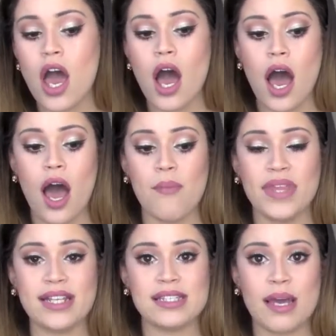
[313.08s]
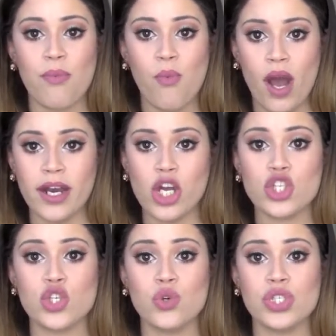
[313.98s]
That's step one.
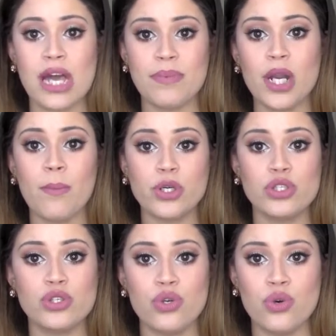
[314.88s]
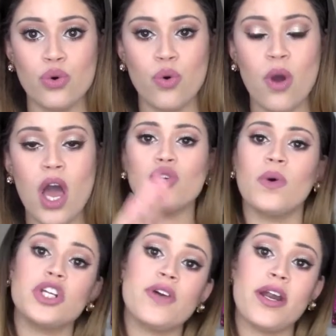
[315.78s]
So step number two, you
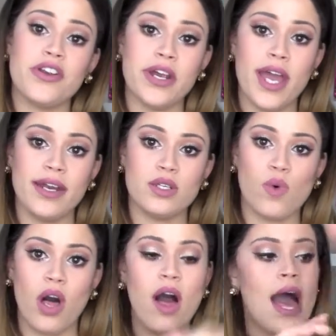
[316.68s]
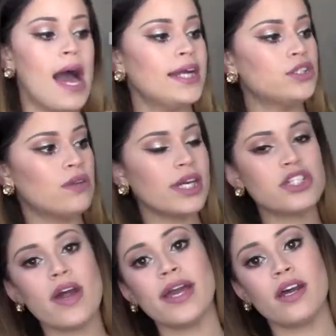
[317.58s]
want to try it on your hand as well. I don't like
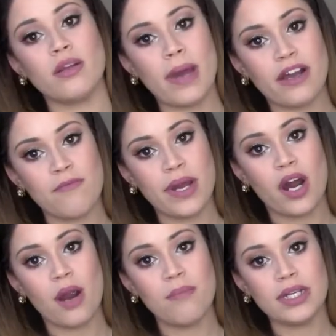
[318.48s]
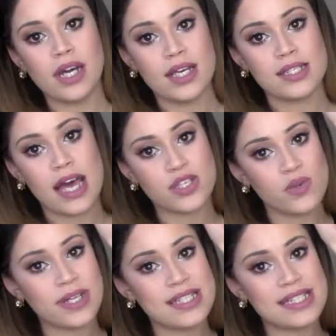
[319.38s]
trying it on the back of my arm because, as you
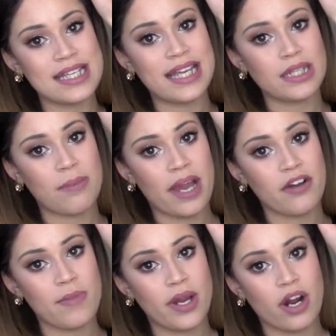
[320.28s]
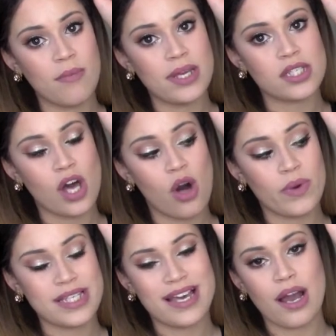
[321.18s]
can see, like, the back of my arm is
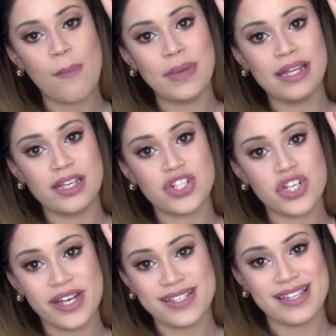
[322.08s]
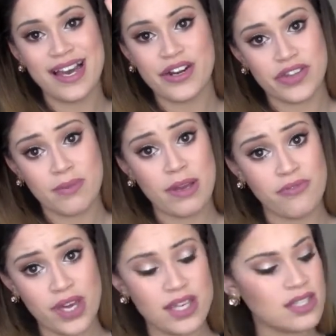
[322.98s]
always like a million shades lighter than my
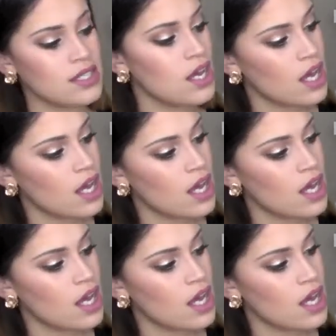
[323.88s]
face.